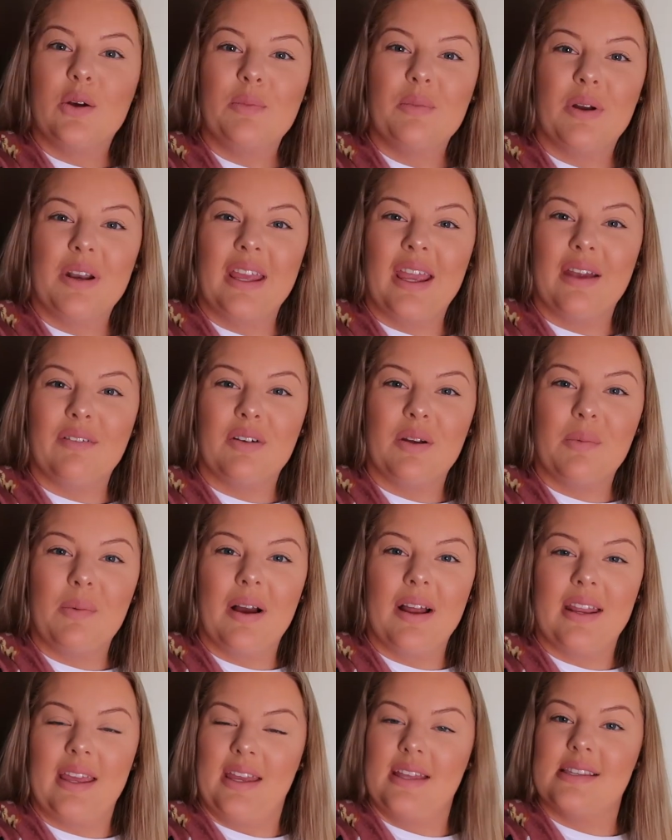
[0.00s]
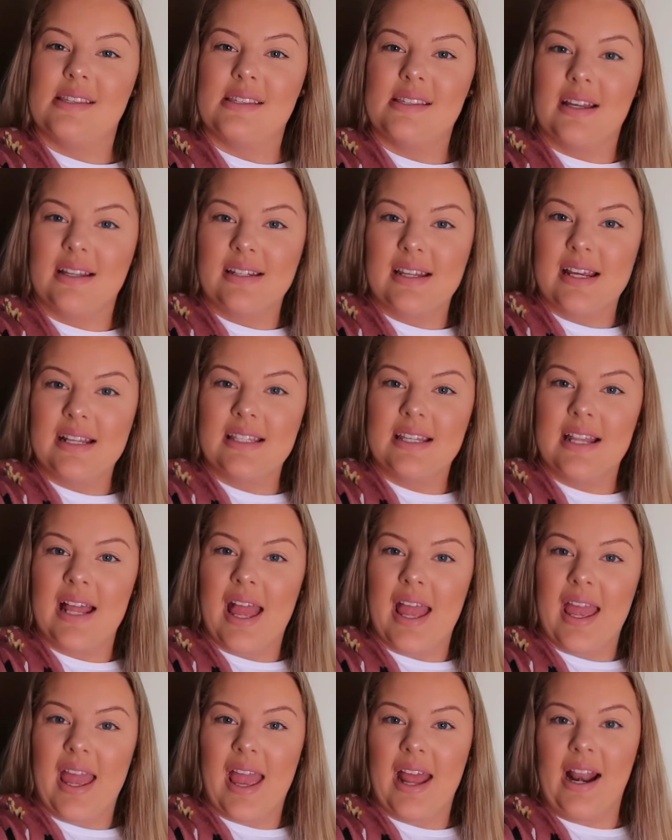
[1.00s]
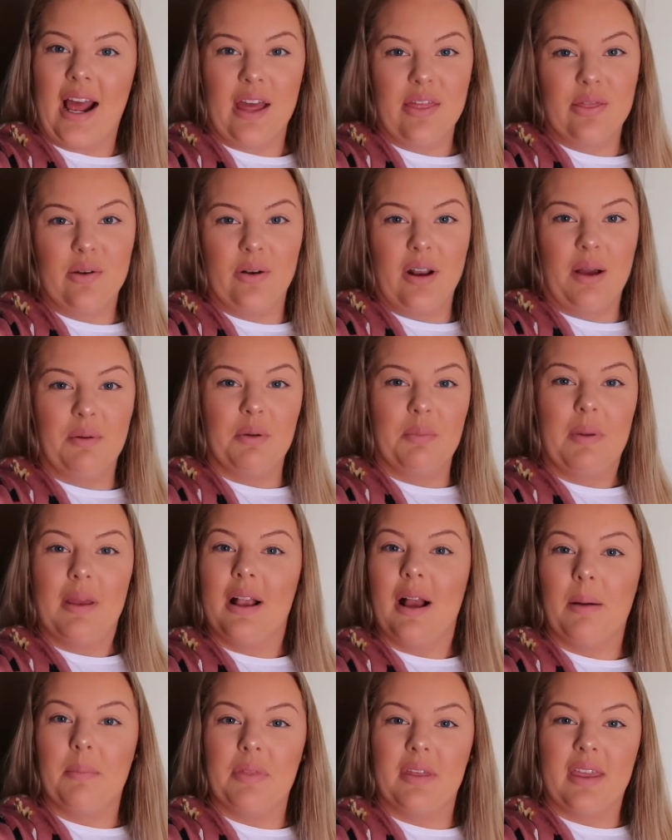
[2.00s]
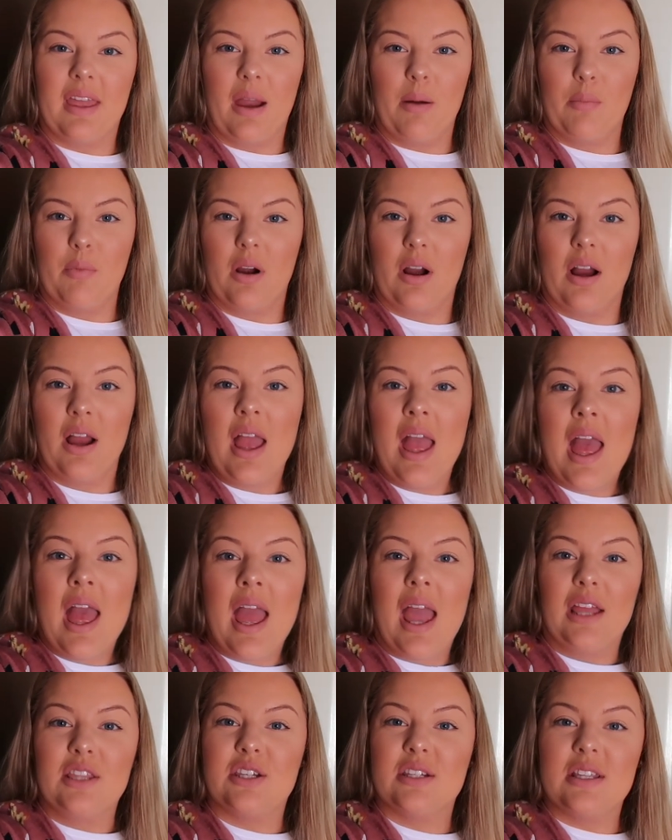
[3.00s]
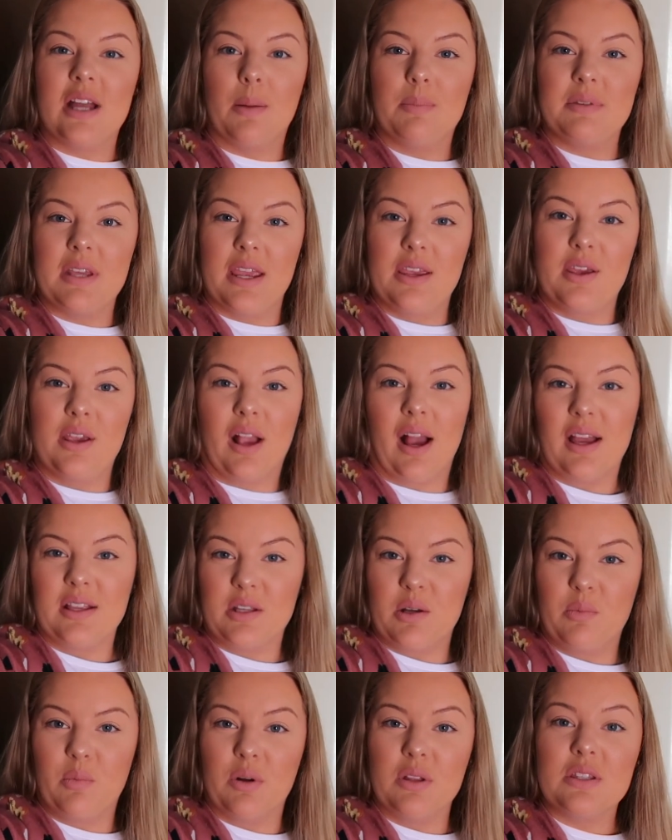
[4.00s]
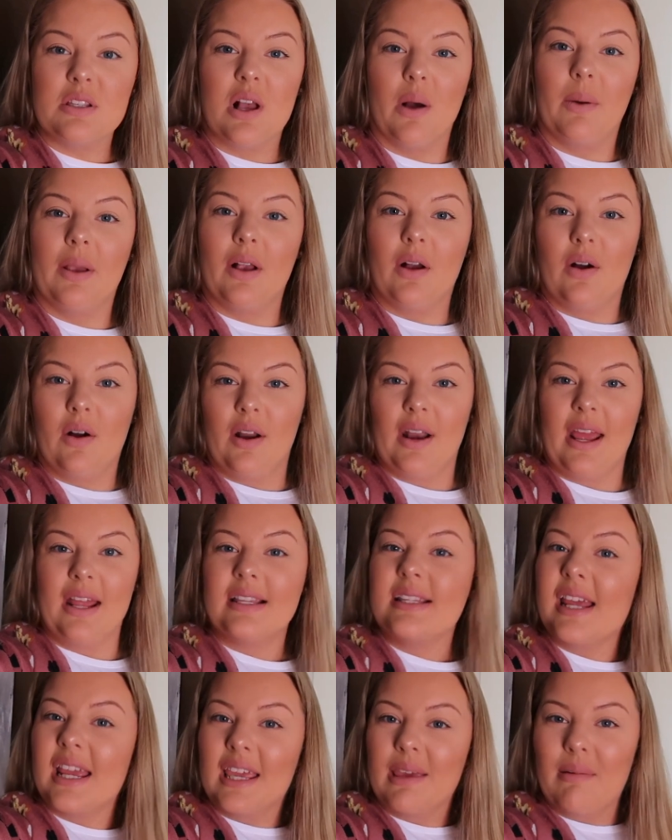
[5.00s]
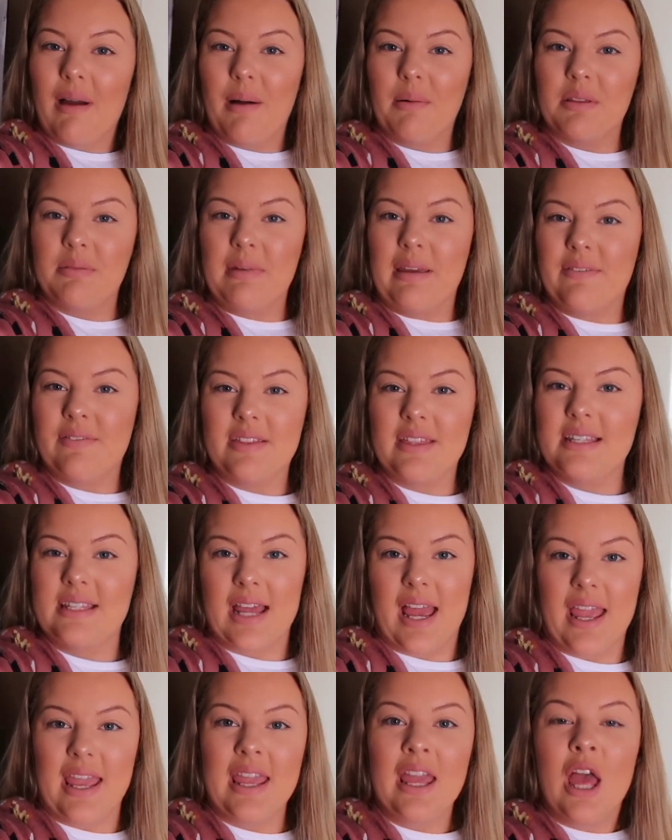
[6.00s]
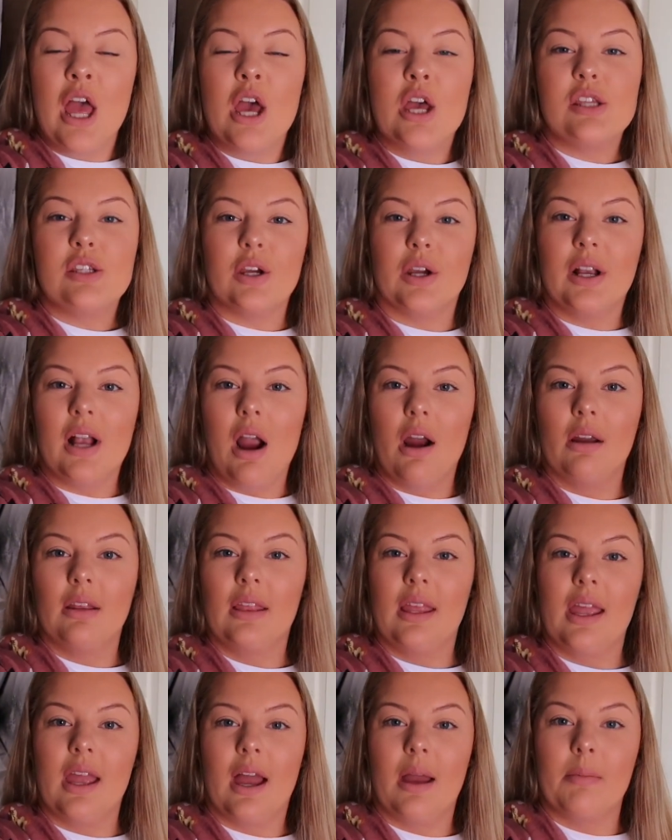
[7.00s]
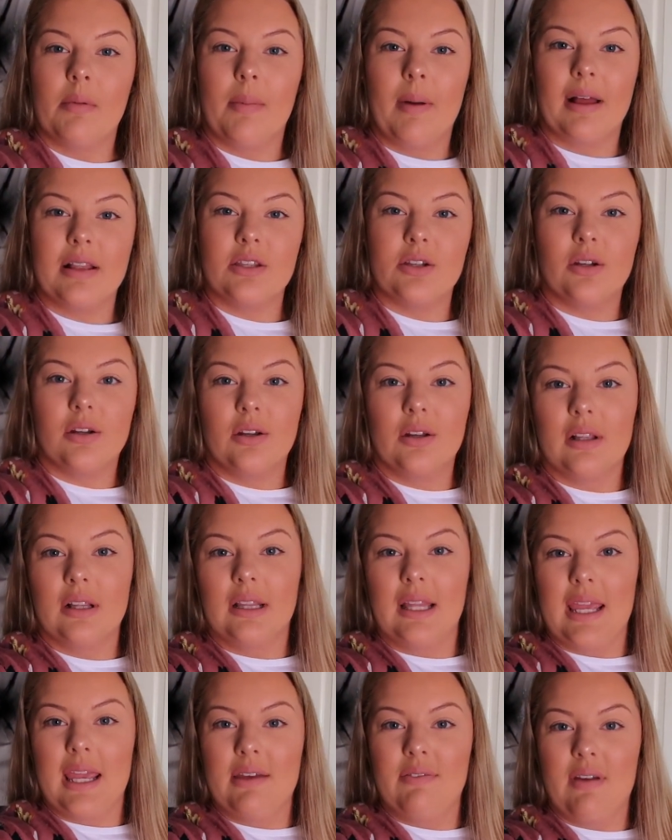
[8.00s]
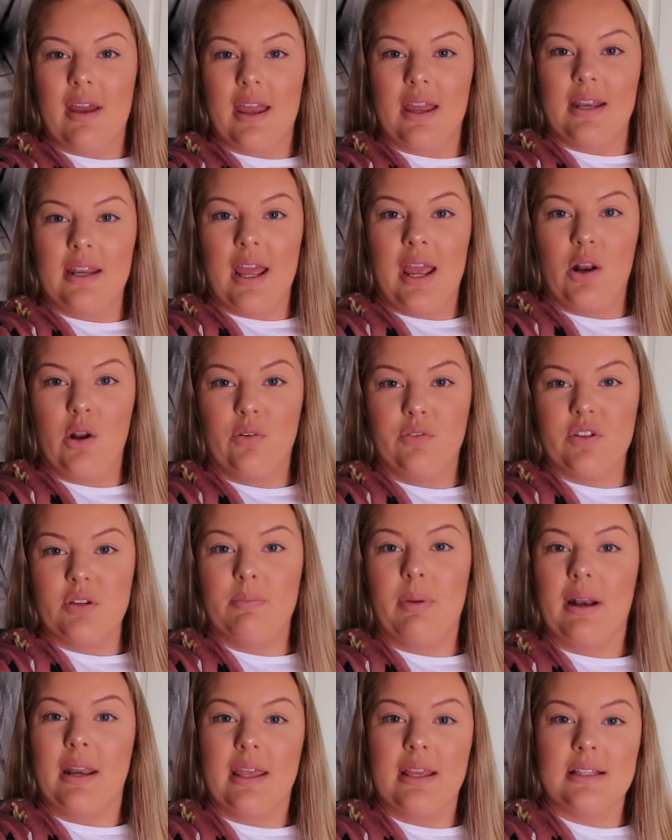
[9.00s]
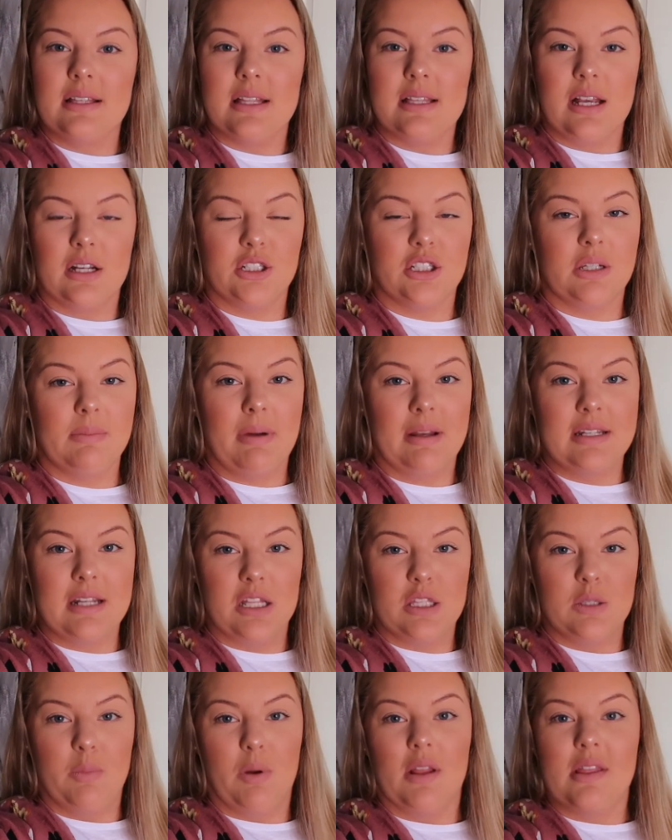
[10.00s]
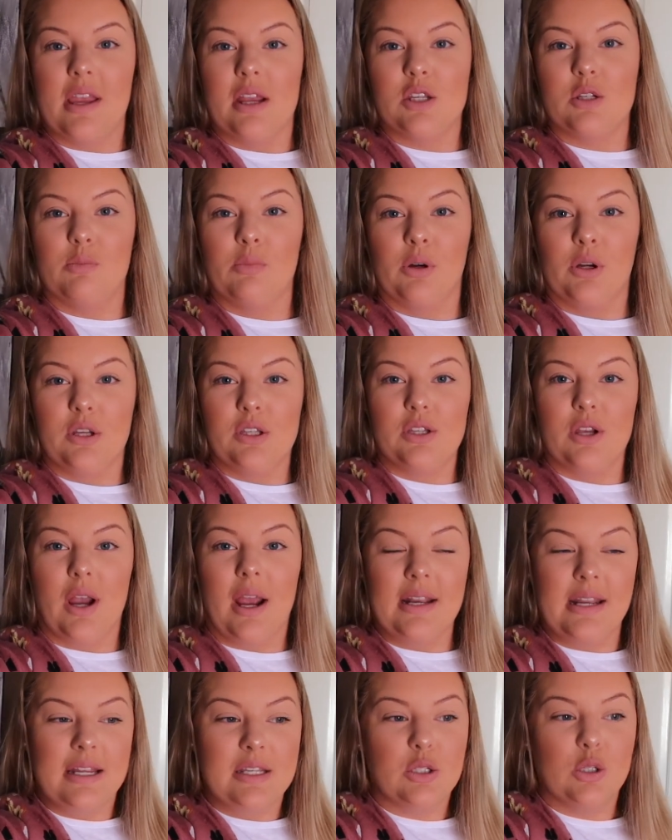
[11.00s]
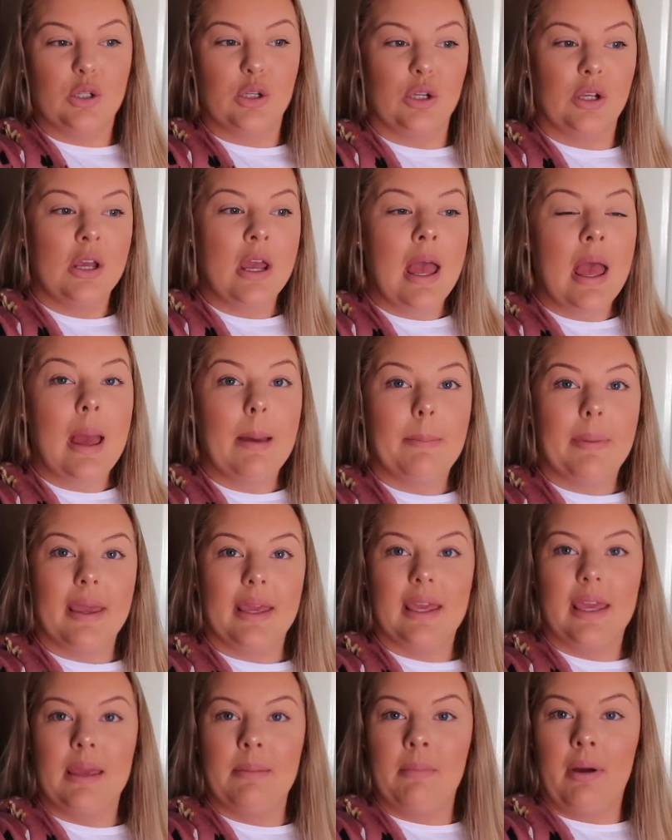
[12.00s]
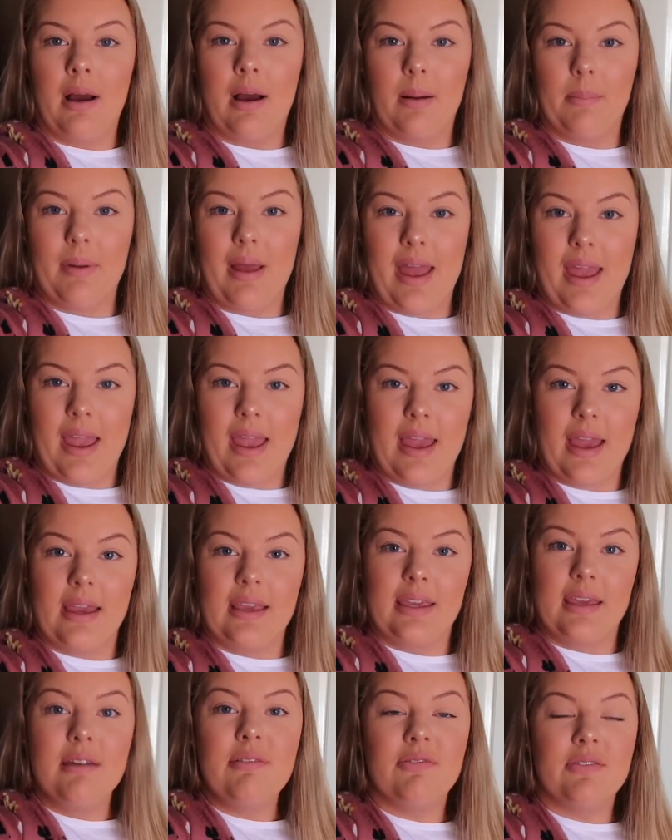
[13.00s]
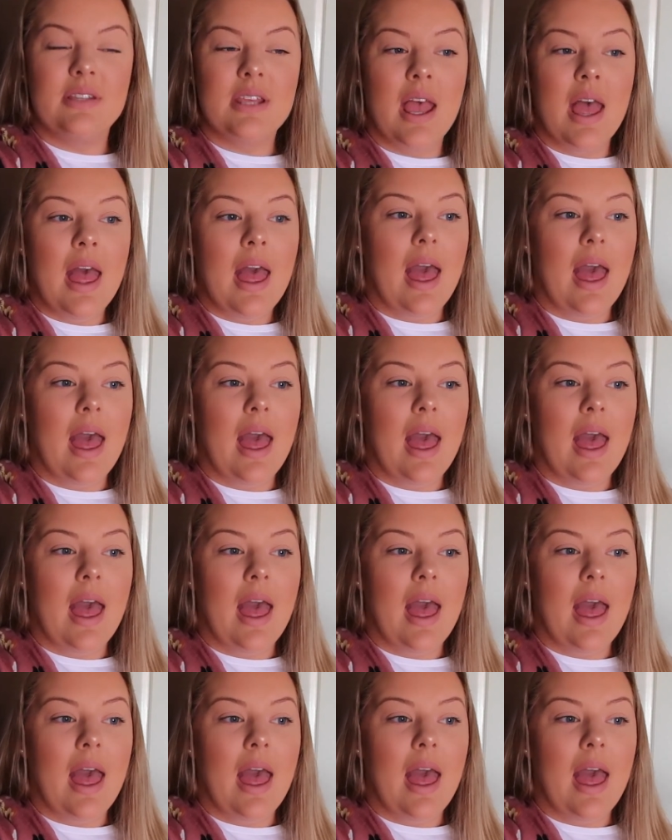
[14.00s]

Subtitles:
Good morning everyone, it's Sunday today, and I thought I would pick up the camera and just update you guys on what's going on and take you out with me for the day. So currently I'm about to leave and head off to Bunnings. It's actually my dad's birthday tomorrow, so I need to pick him up a gift.